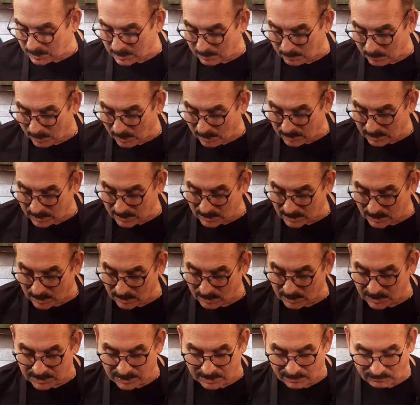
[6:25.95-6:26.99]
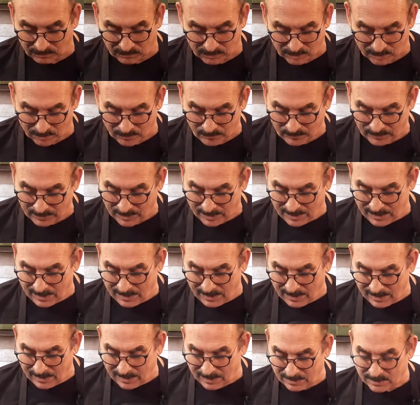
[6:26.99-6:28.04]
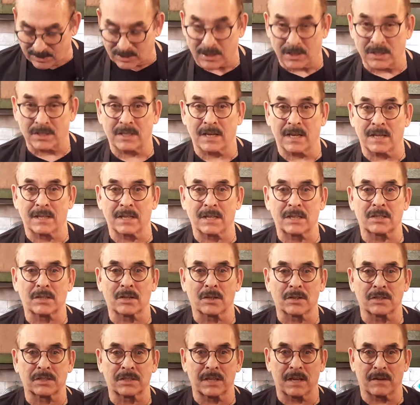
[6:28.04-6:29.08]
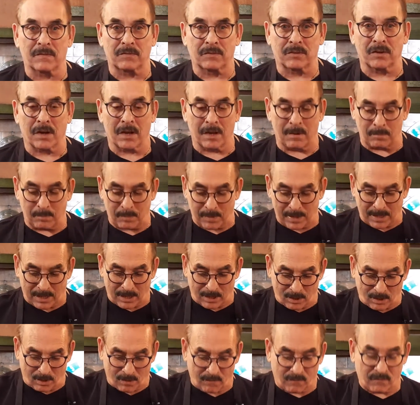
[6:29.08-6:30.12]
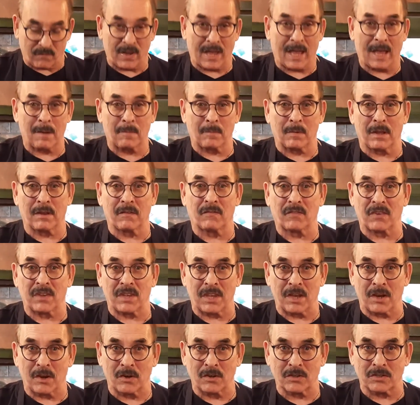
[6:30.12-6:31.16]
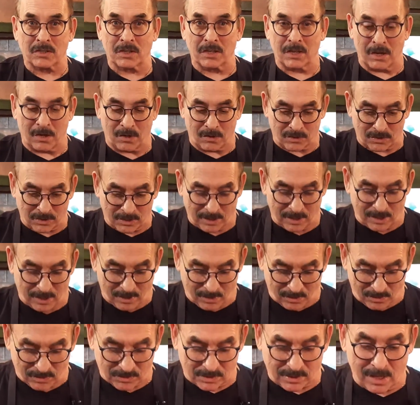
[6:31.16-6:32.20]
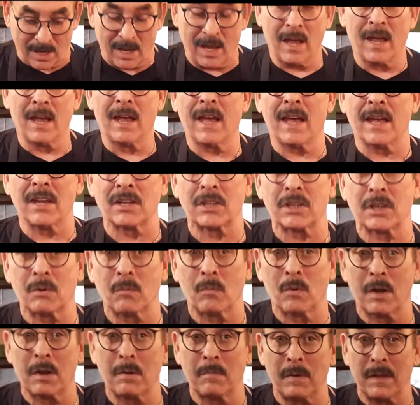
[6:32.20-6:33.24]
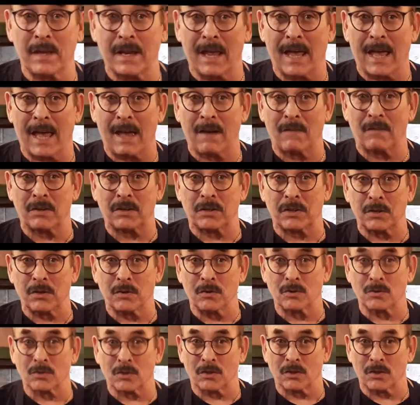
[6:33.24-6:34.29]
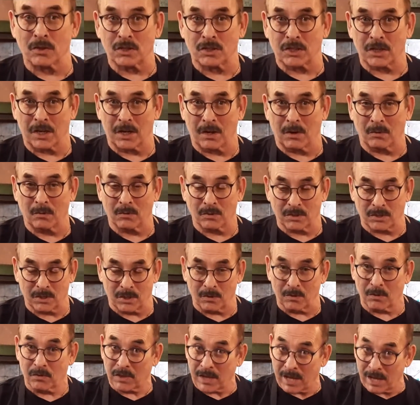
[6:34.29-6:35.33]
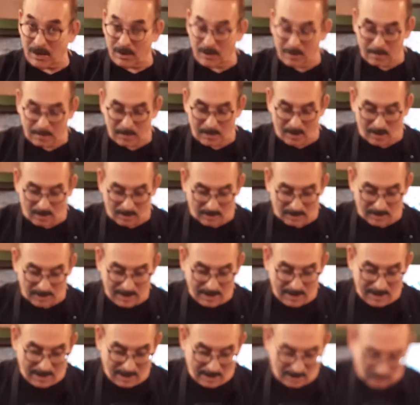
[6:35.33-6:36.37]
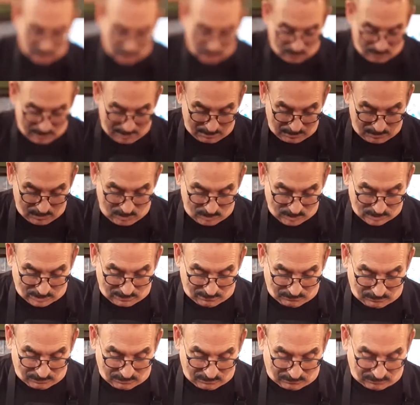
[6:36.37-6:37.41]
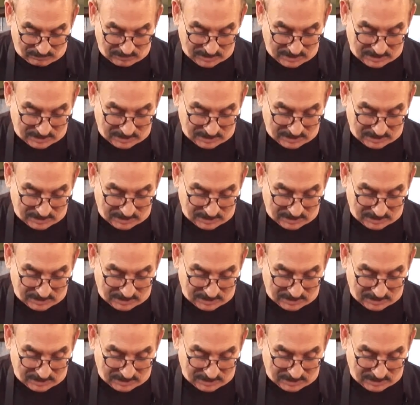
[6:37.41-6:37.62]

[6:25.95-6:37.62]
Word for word: She brought this little sifter, and she said this little sifter had been in her family for years and years and years and she wanted me to have it to use on the show. So thank you, Paula. So I'm using it for, for